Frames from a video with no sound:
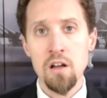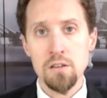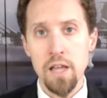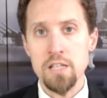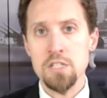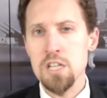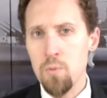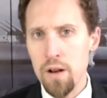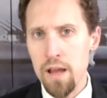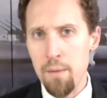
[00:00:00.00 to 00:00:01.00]
Let's see
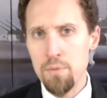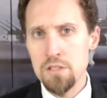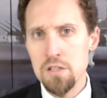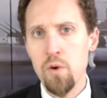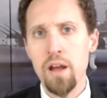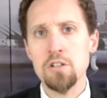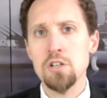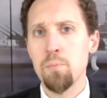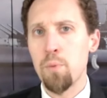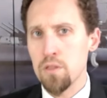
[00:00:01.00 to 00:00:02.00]
what happens if we
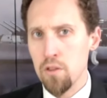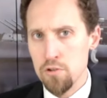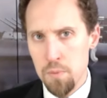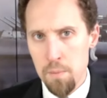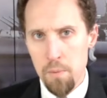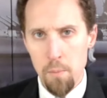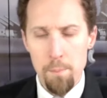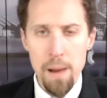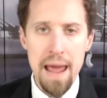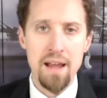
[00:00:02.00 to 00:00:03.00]
actually put those people
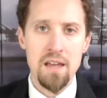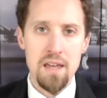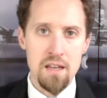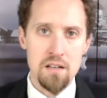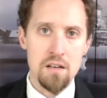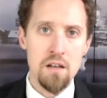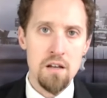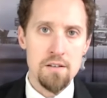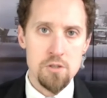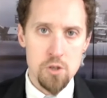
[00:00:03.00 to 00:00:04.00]
back in
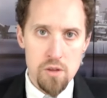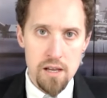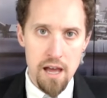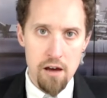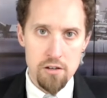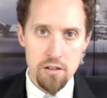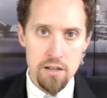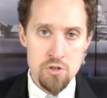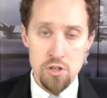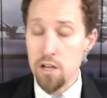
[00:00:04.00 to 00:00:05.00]
to the calculation.